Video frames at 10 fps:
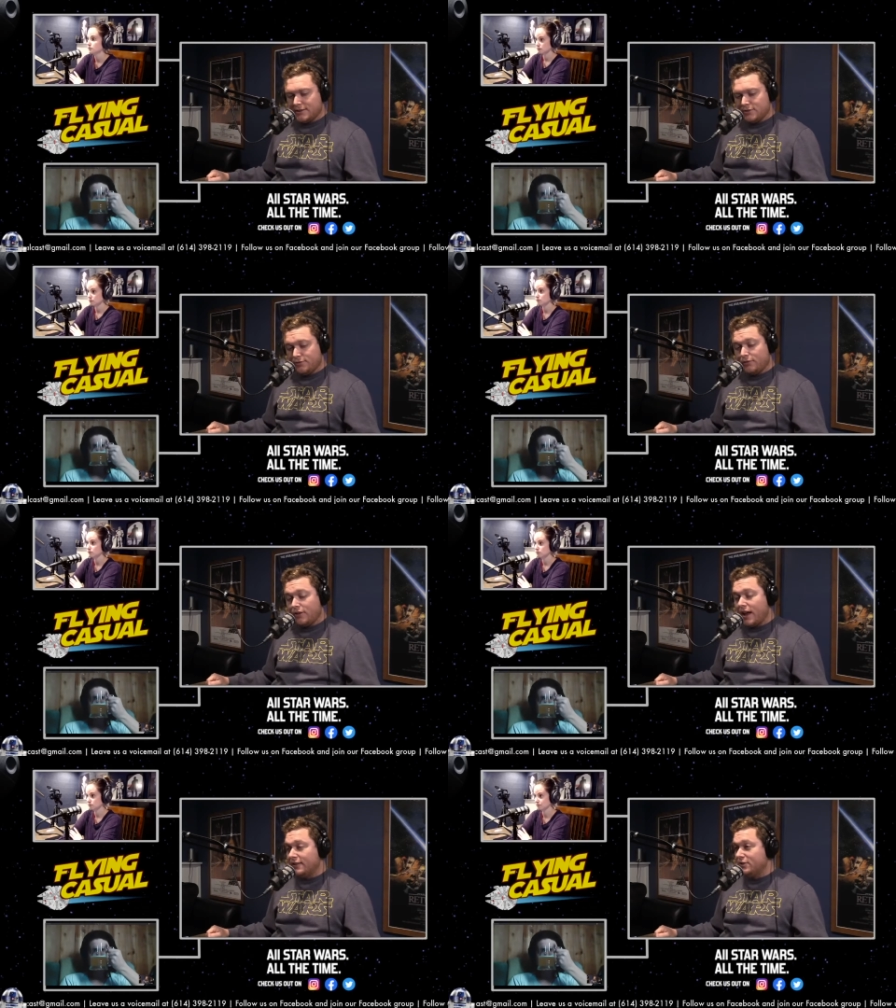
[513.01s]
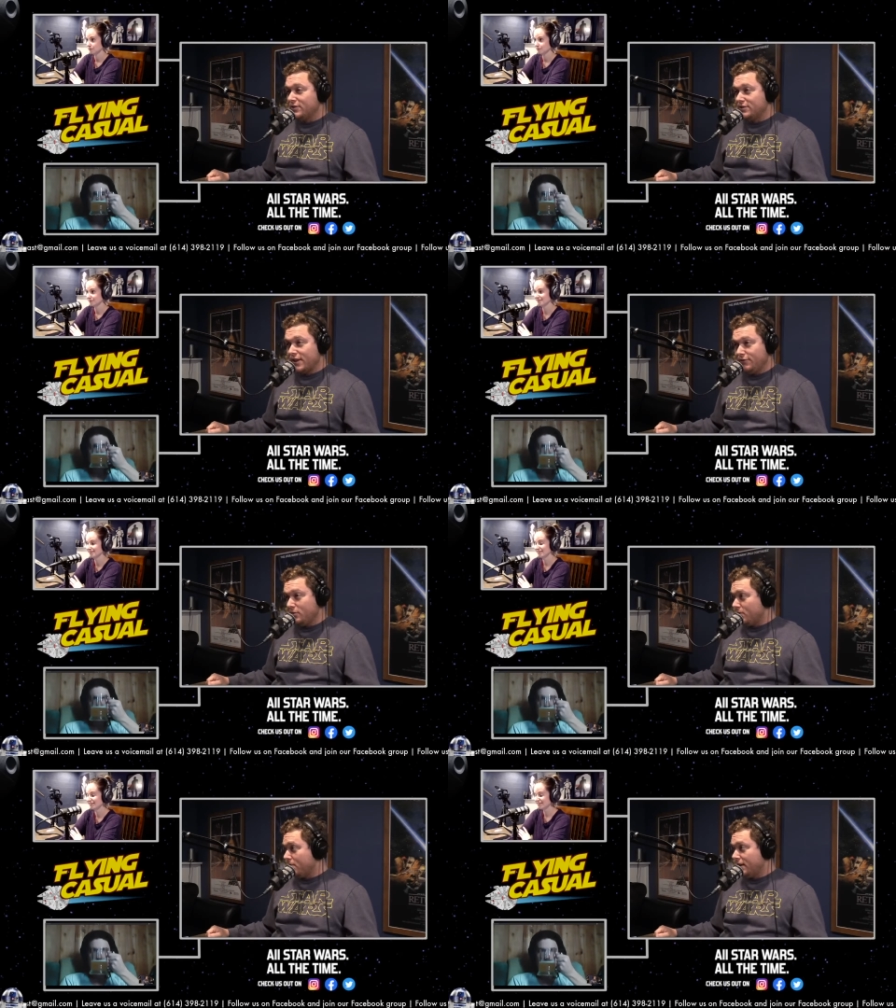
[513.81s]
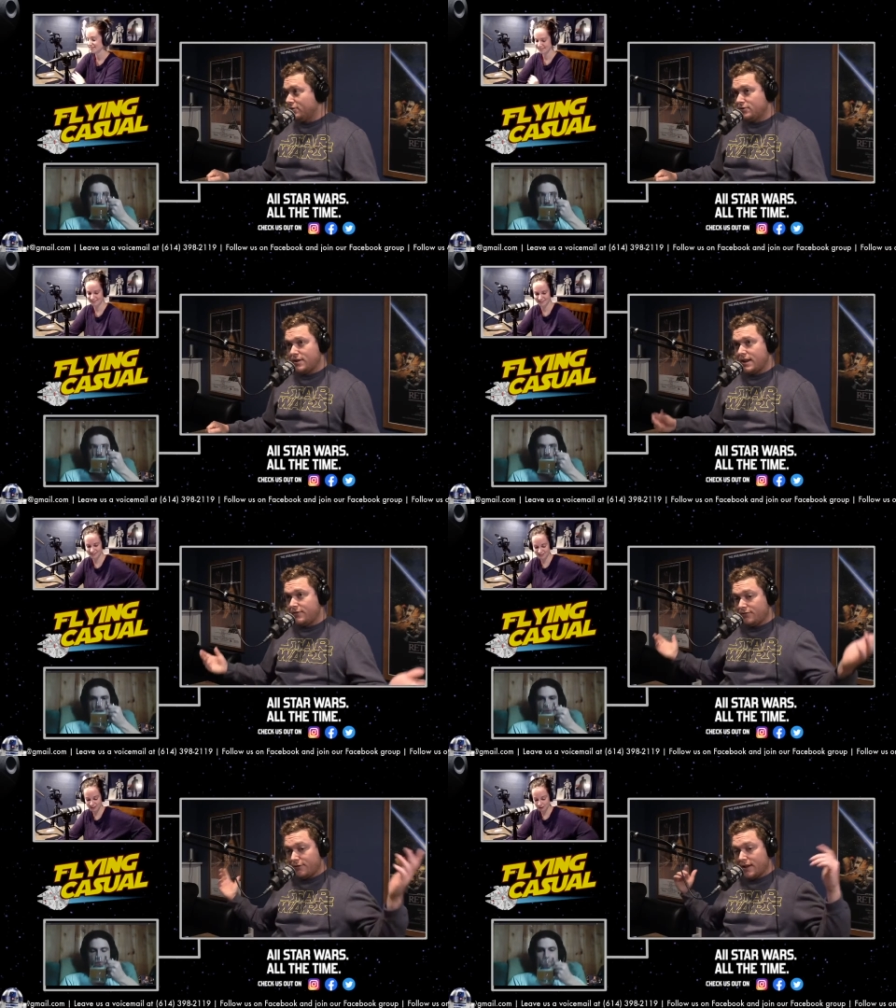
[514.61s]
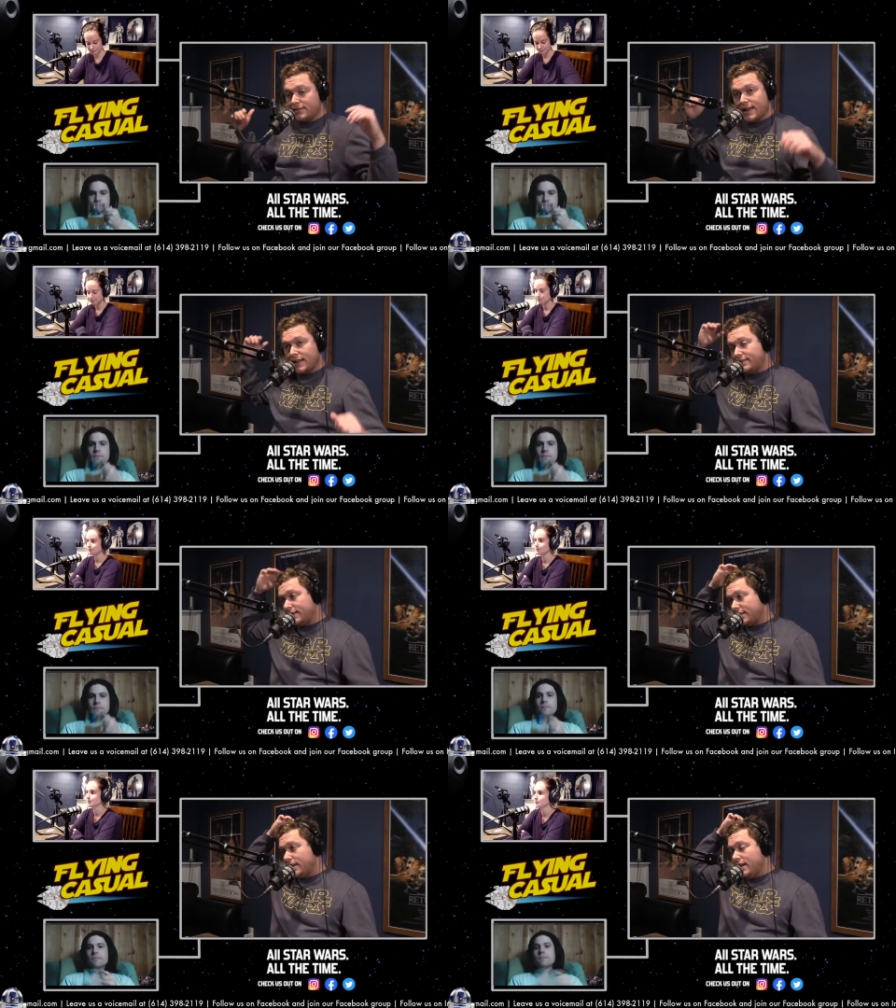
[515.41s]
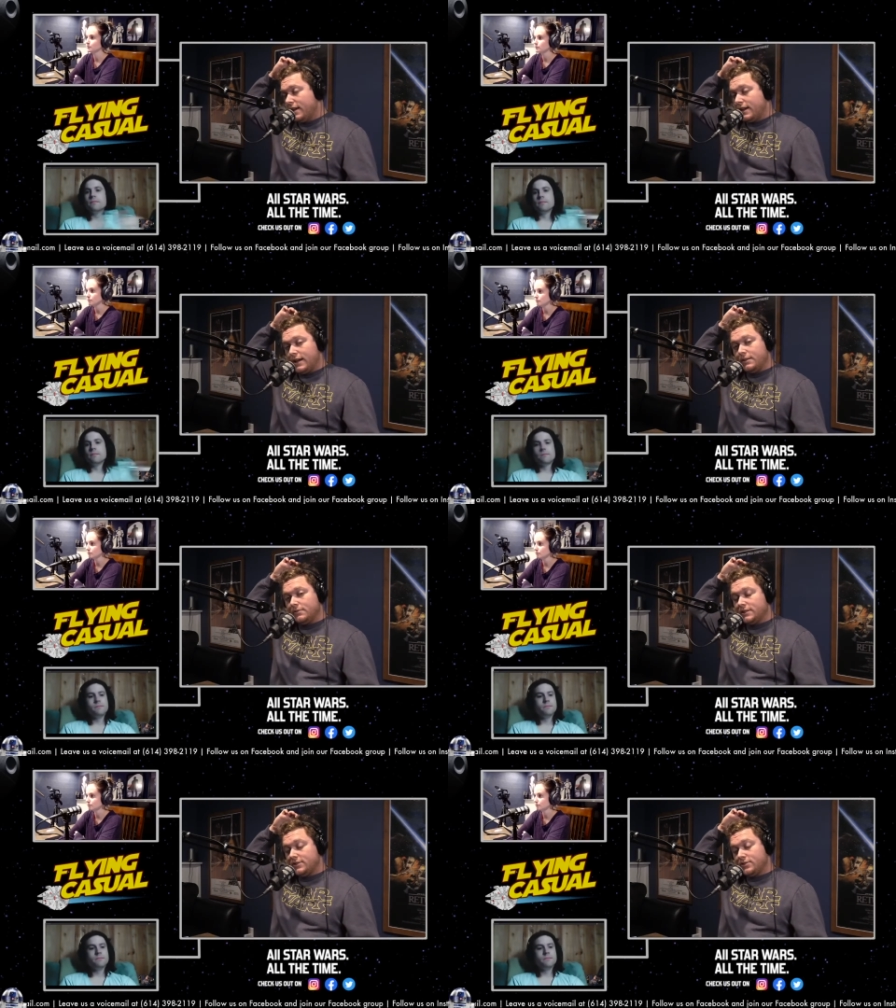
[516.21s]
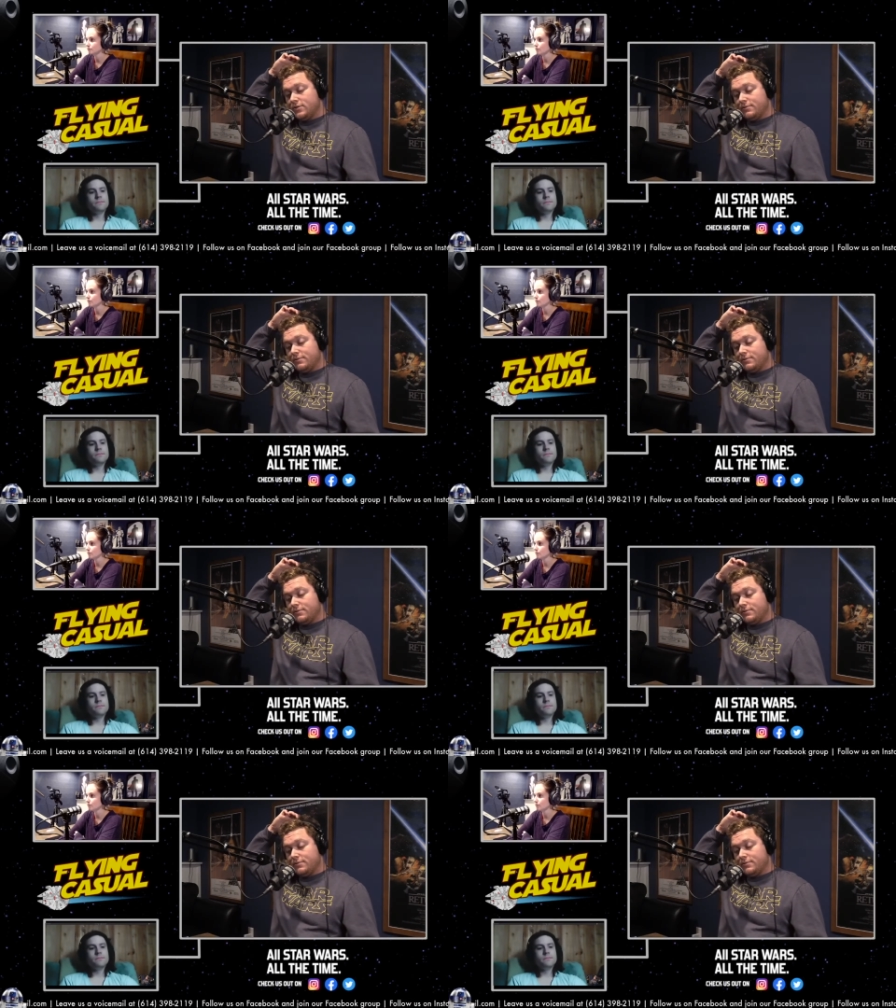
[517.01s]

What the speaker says: So if you've got good stuff, you want to make a shirt out of it, fantastic. Let's do it.